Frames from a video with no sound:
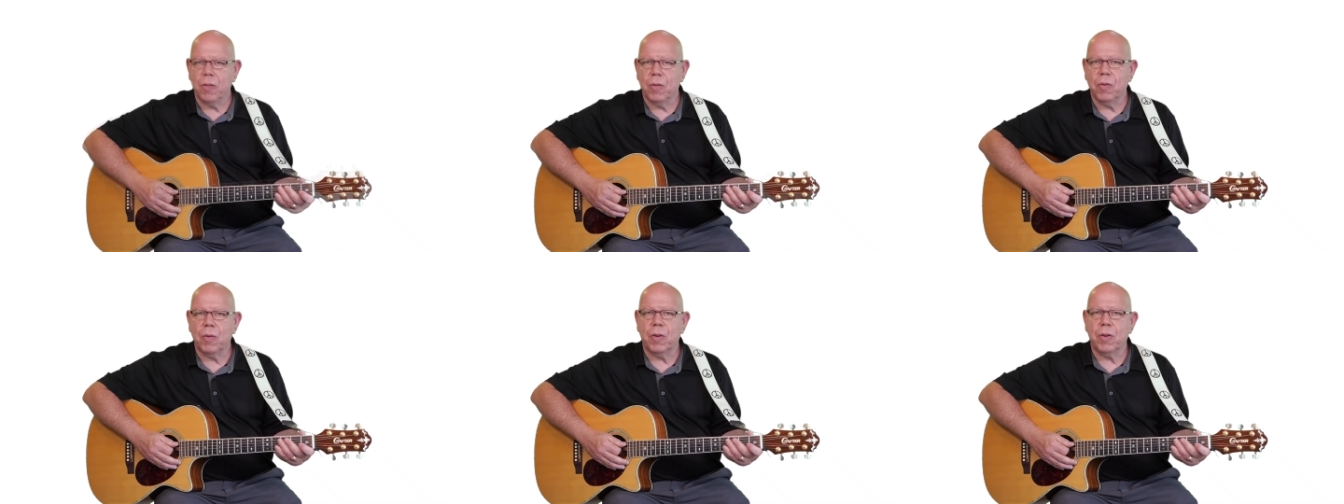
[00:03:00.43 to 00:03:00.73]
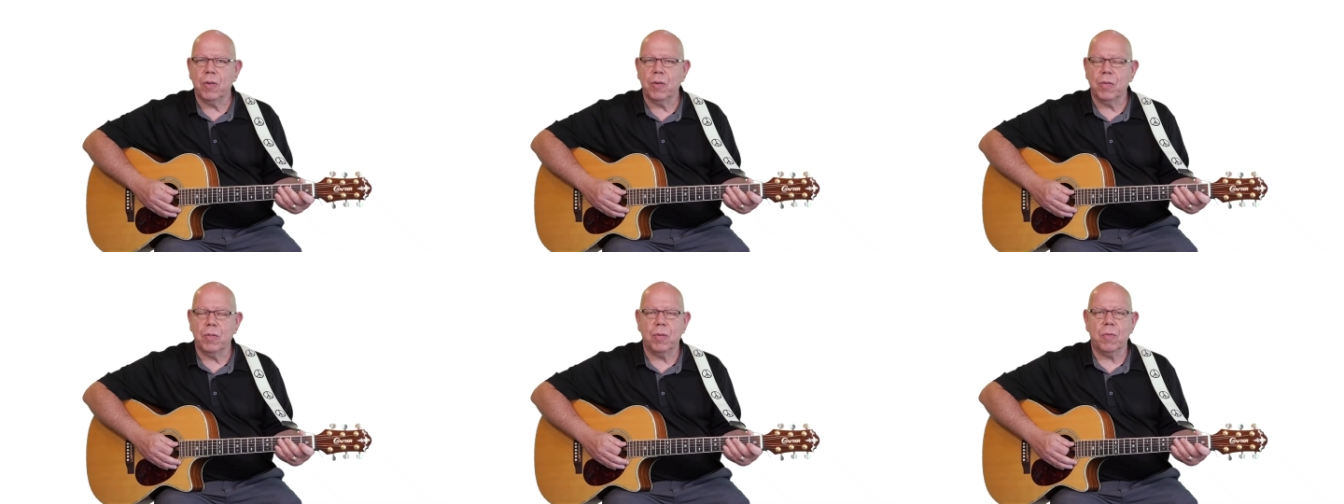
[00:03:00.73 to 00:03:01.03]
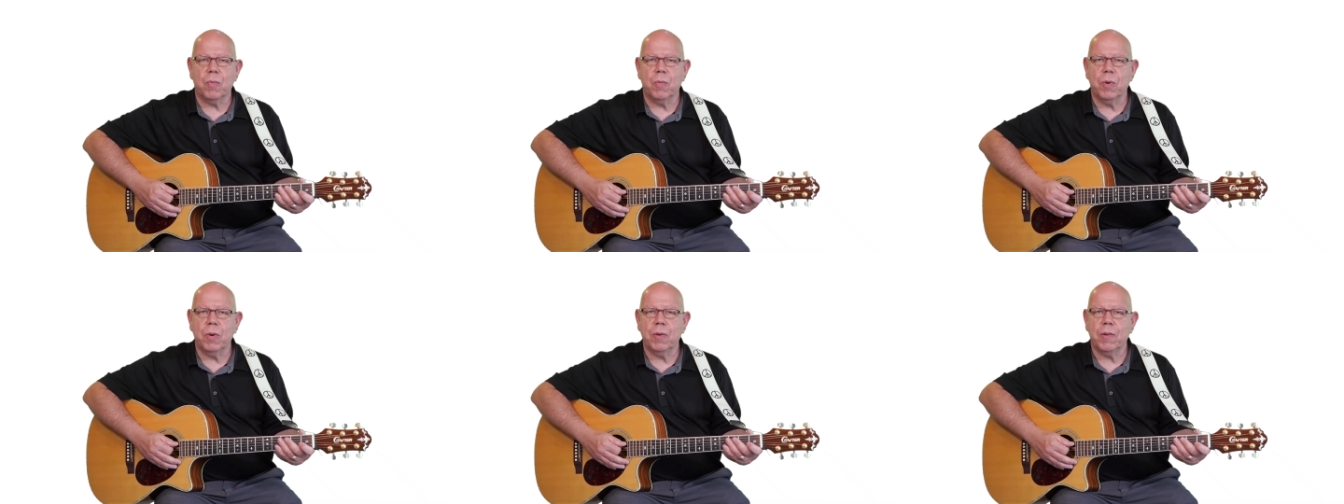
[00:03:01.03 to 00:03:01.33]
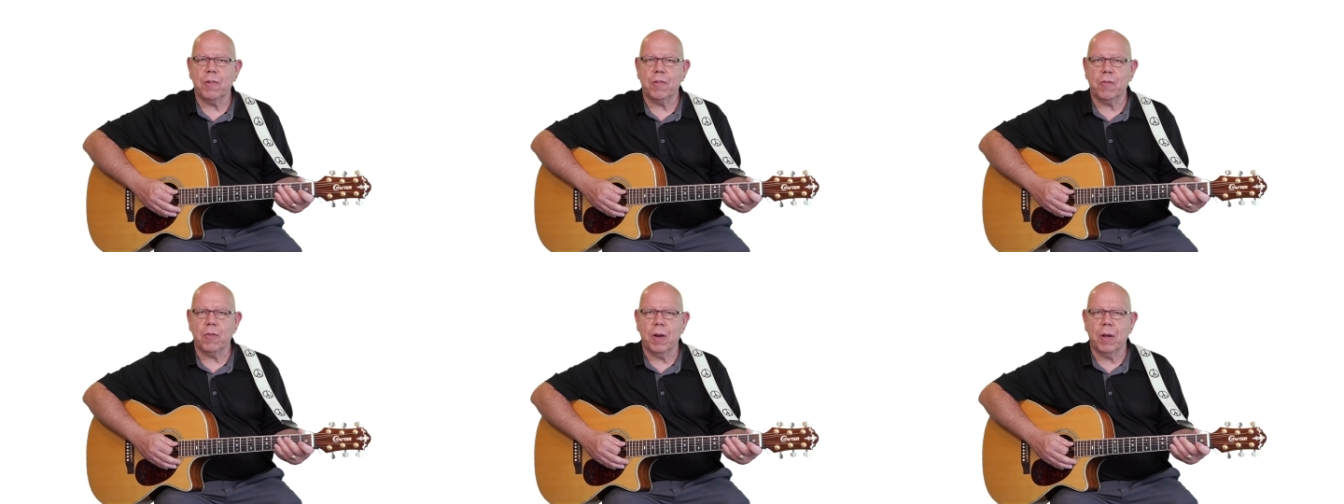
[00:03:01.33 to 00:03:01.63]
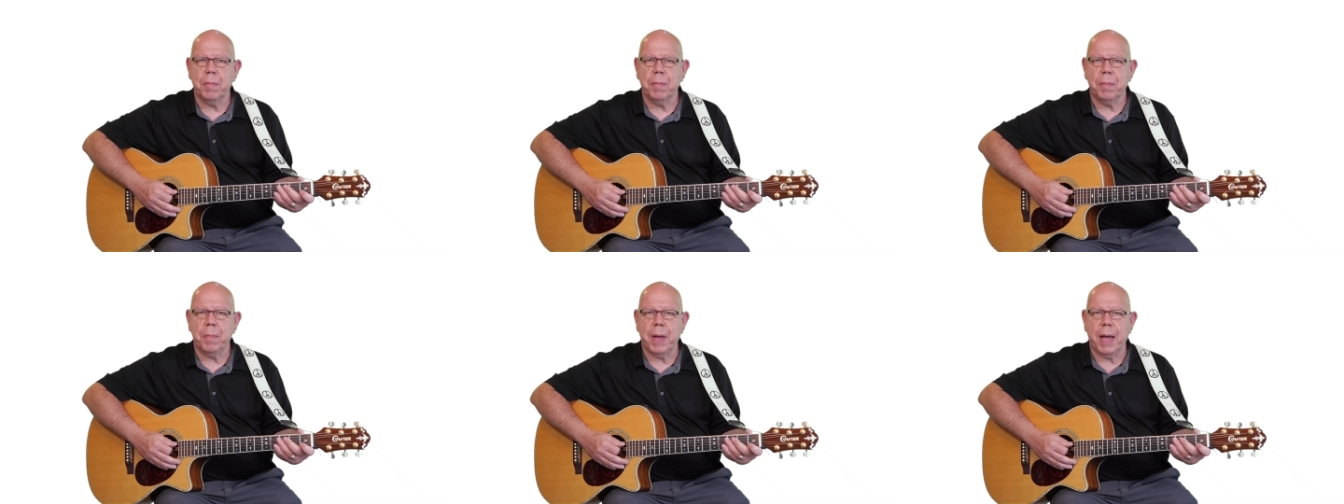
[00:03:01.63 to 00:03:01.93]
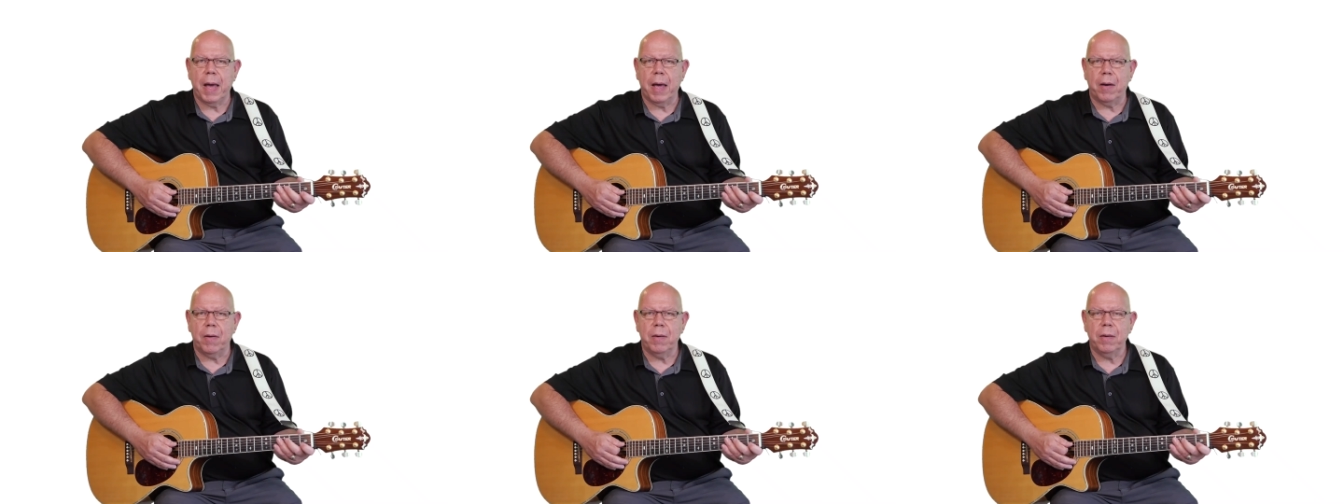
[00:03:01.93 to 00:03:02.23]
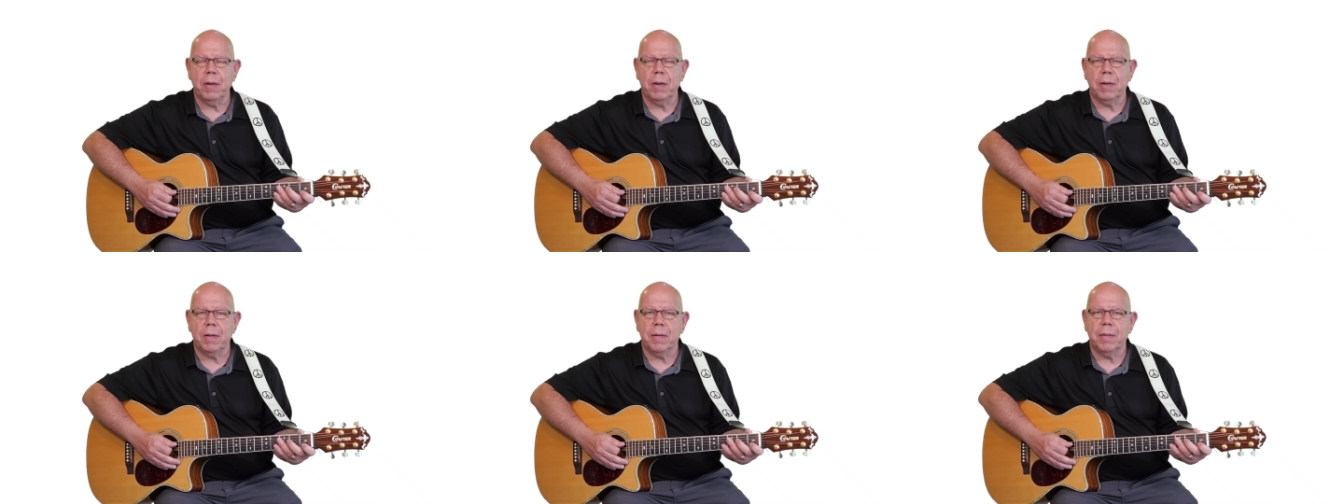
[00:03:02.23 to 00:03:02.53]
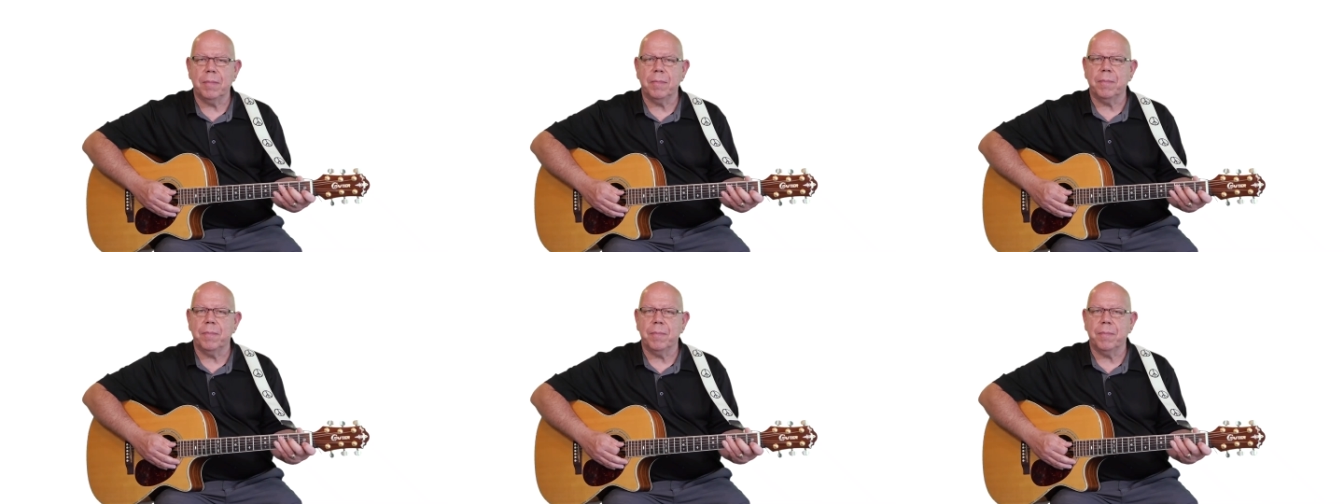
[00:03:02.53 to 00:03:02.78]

You could do the root strum pattern.